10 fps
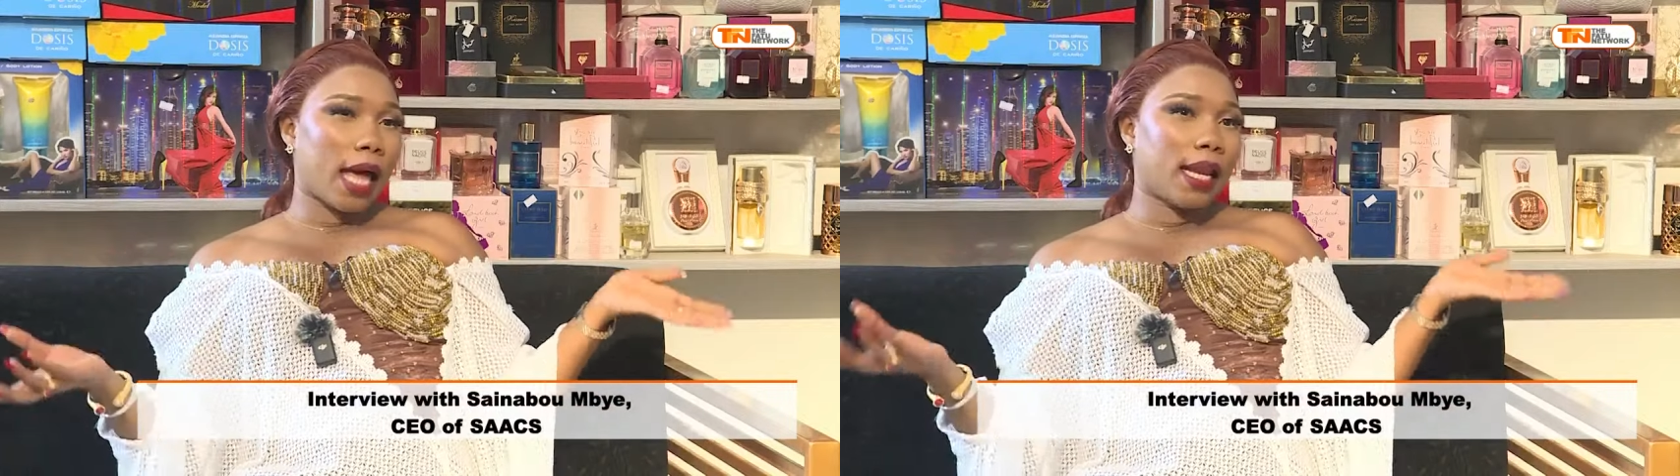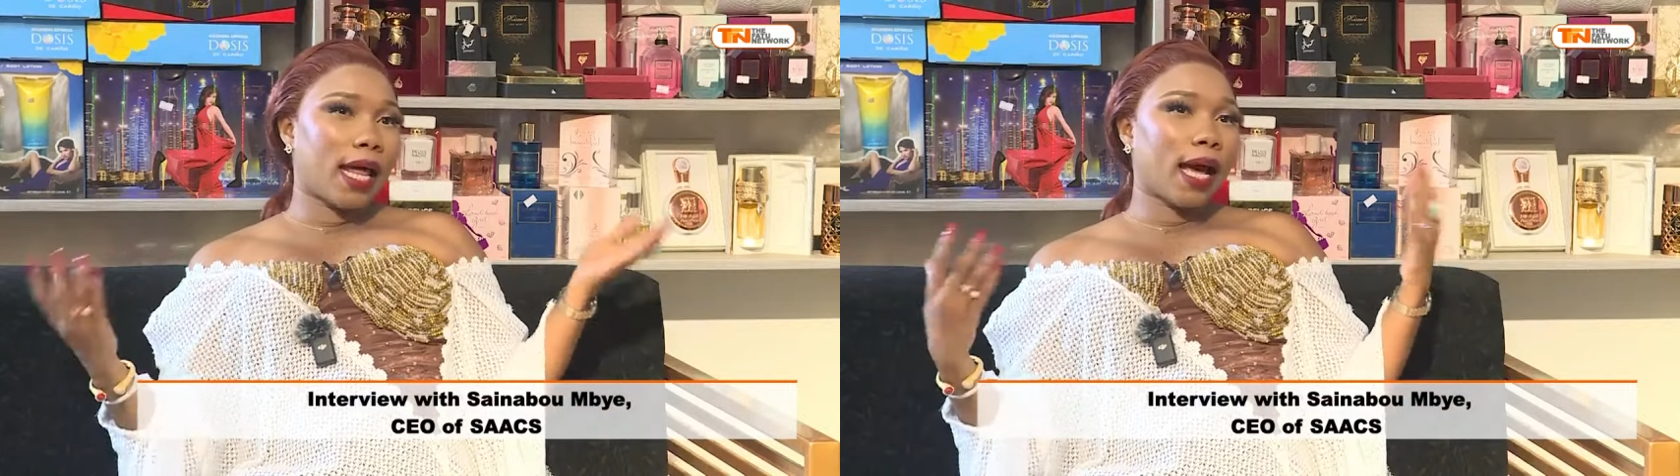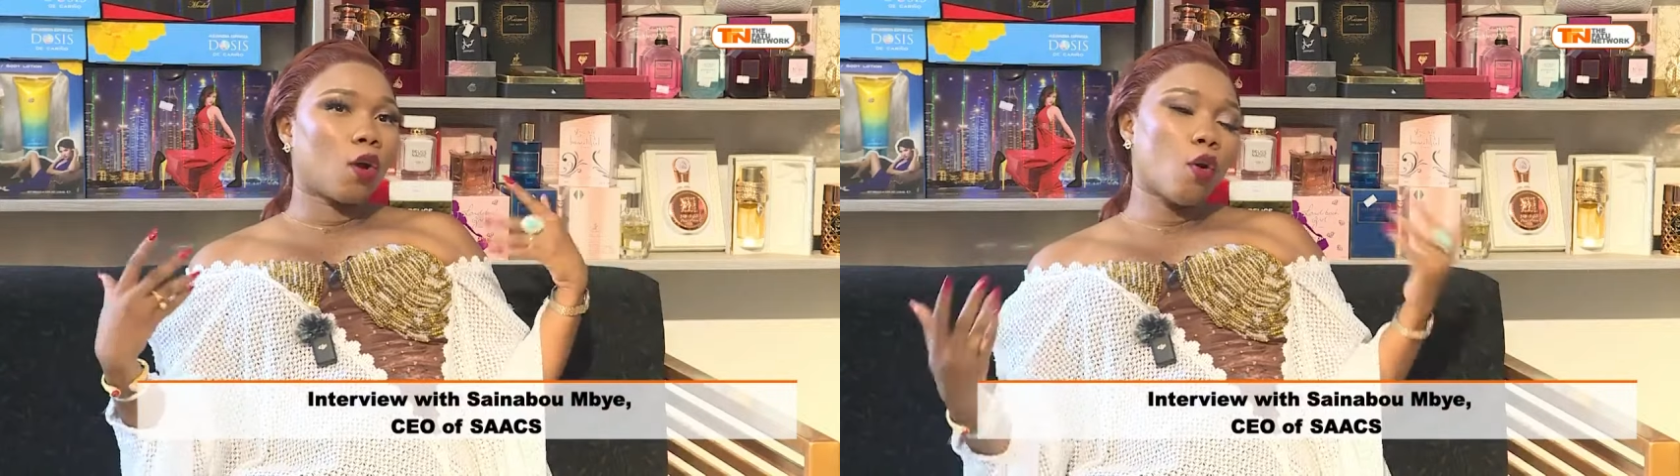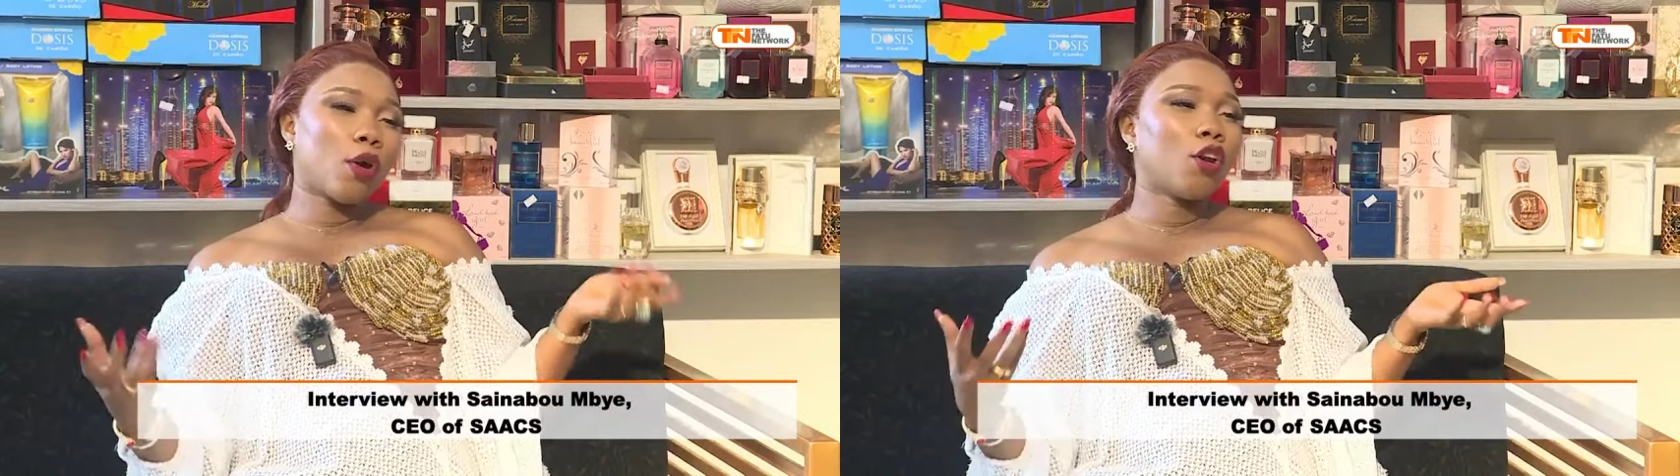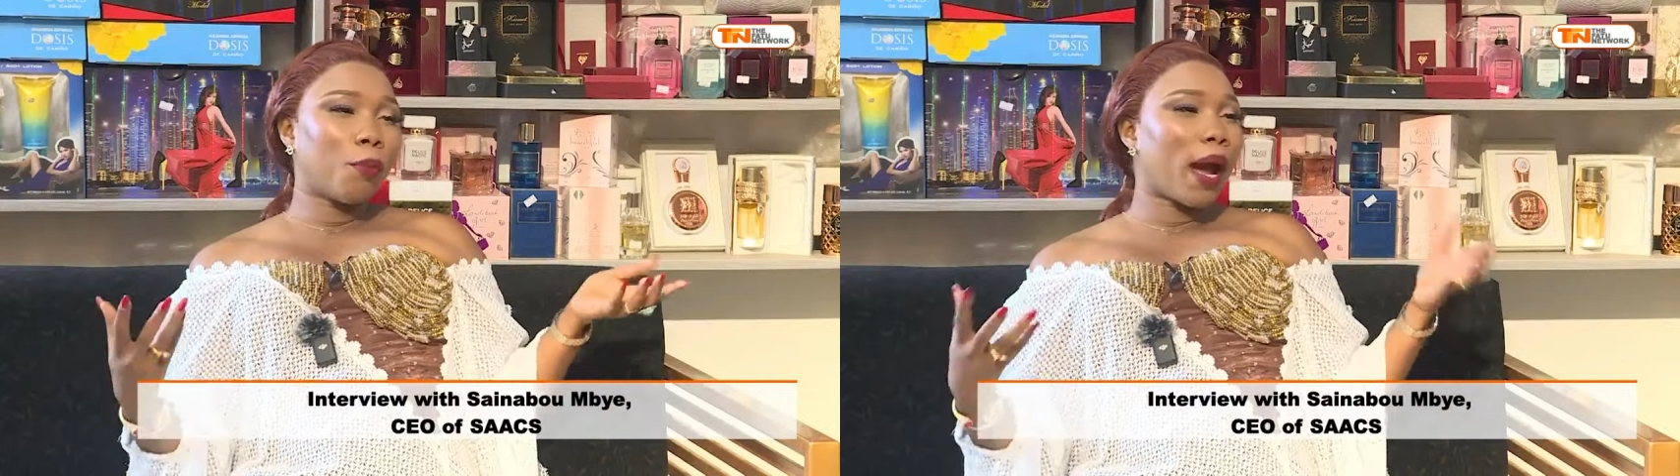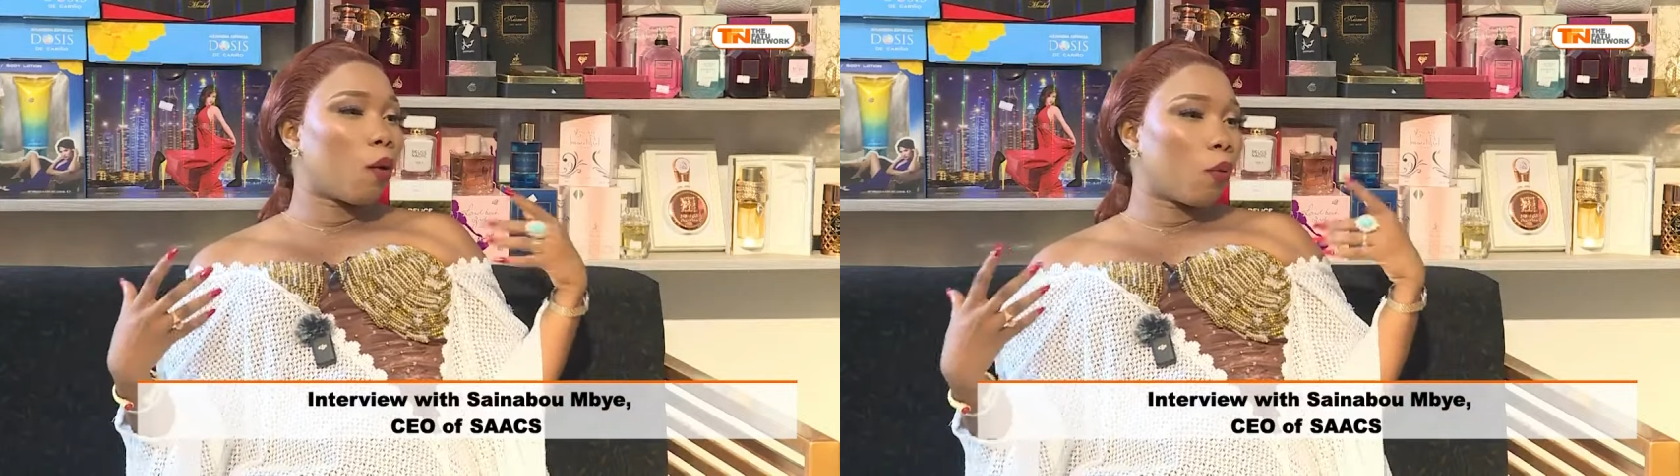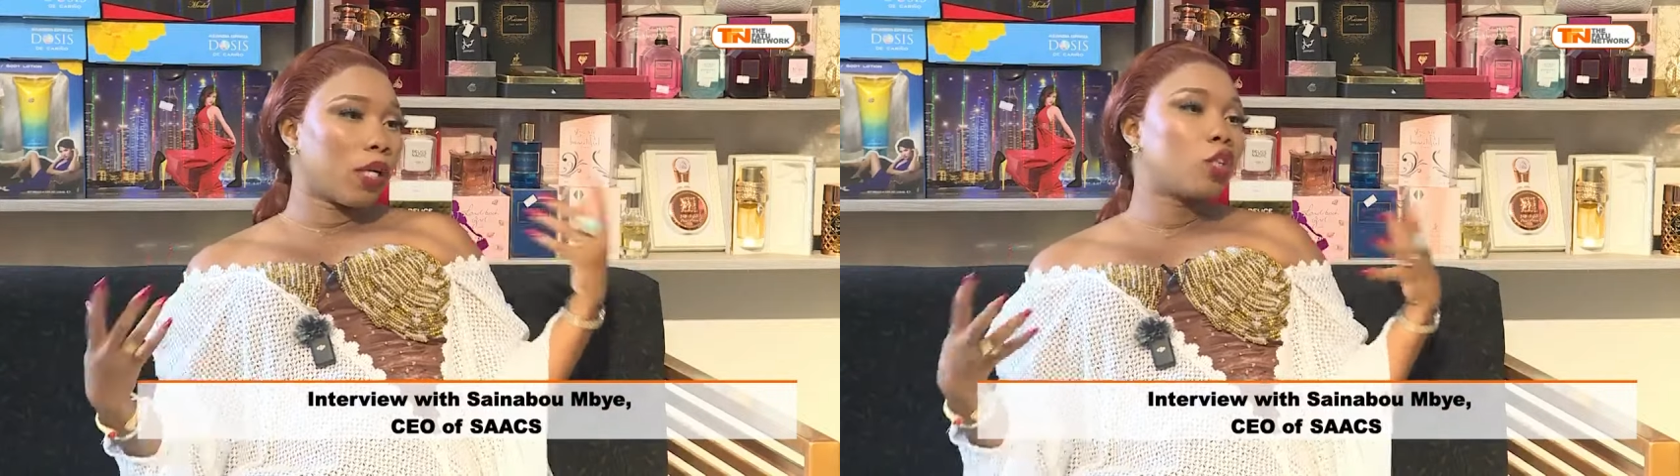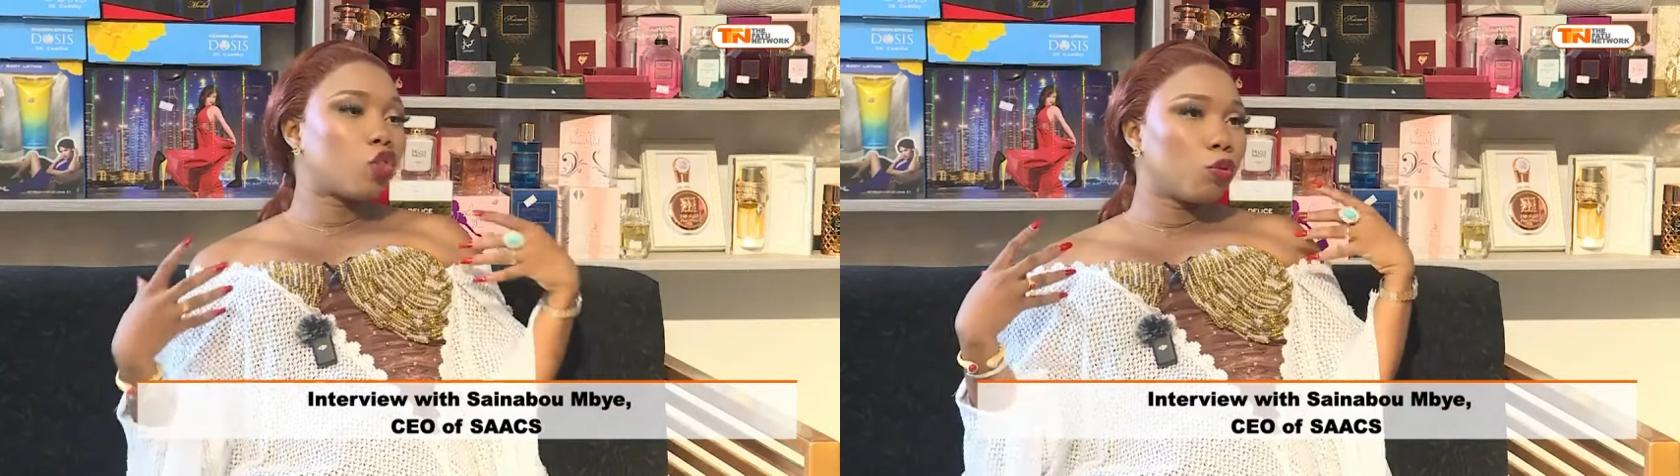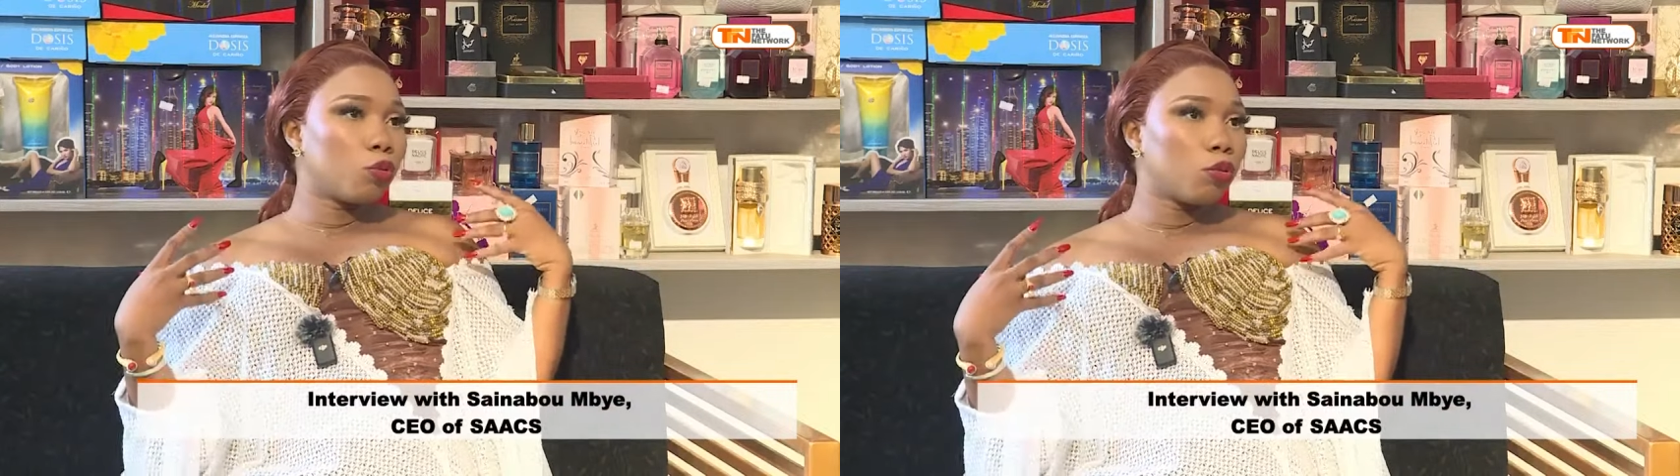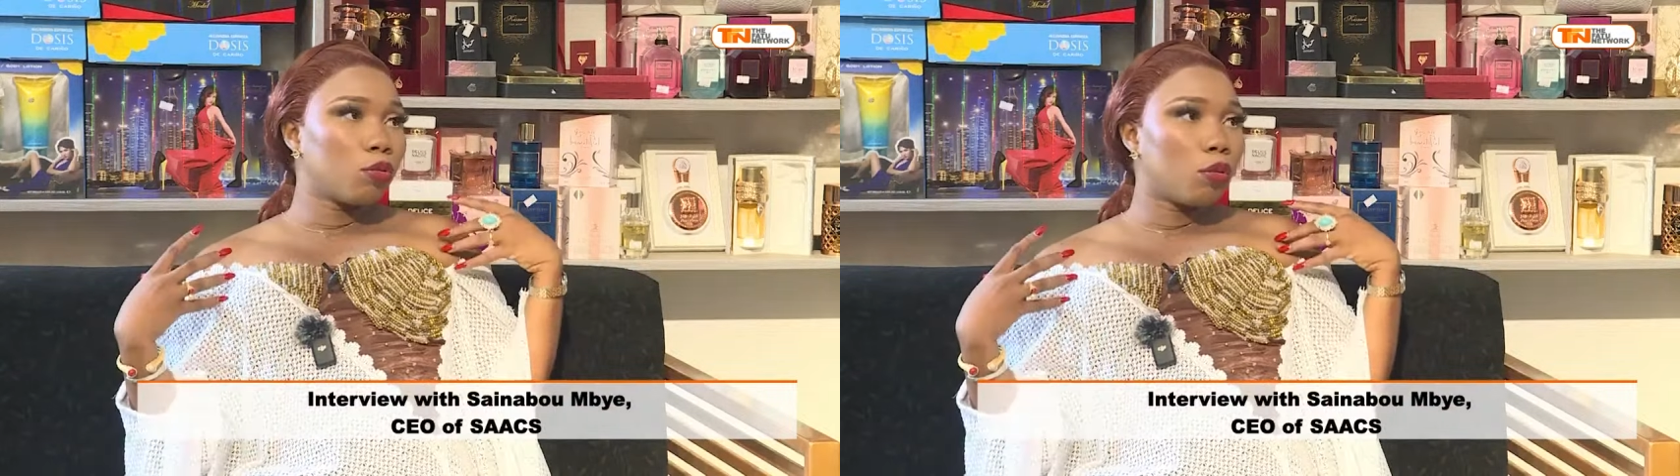And growing up, I wanted
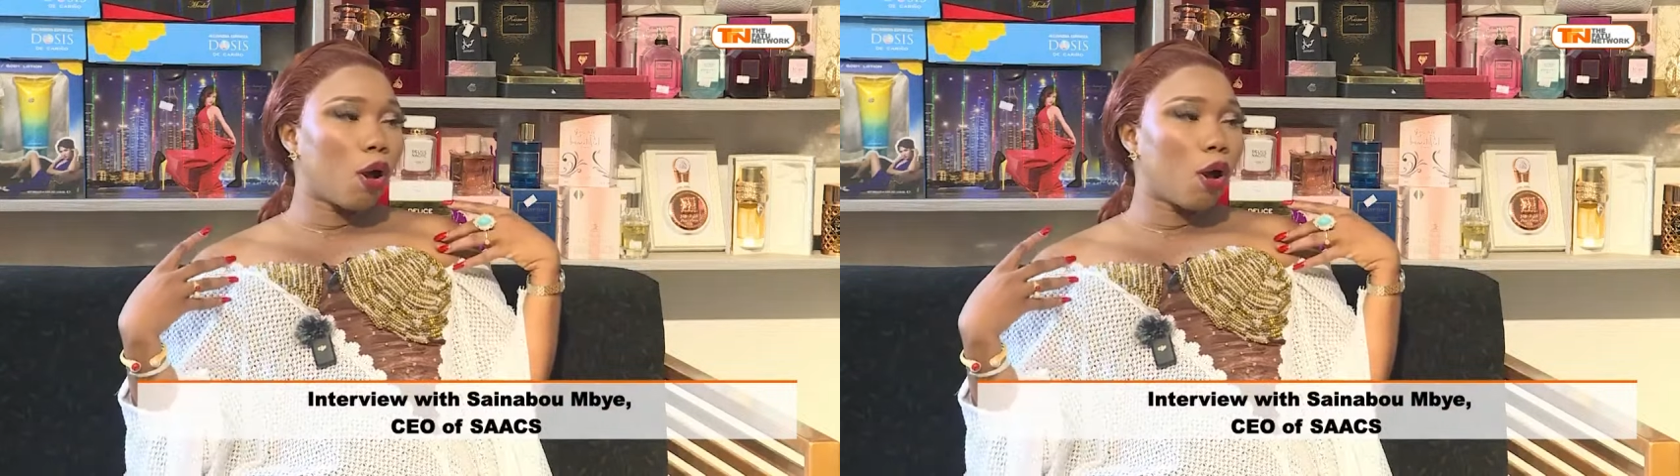to,